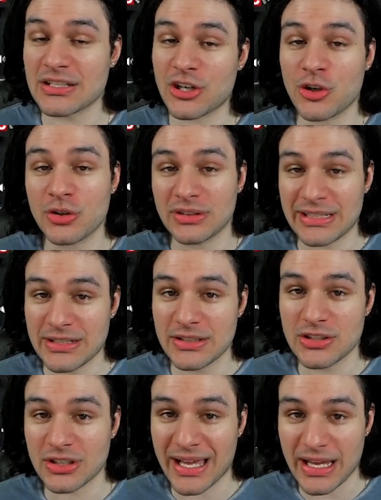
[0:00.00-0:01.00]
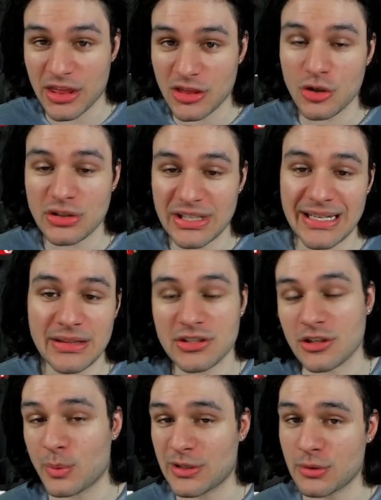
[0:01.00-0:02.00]
currently July thirteenth,
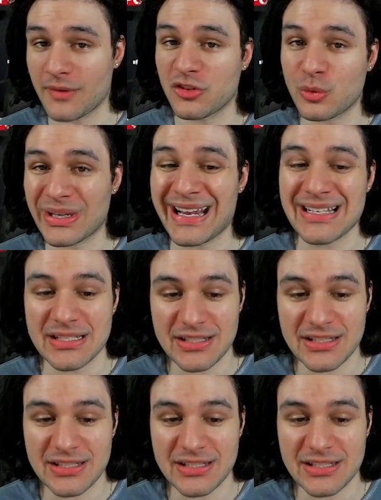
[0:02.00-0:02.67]
so we do have three days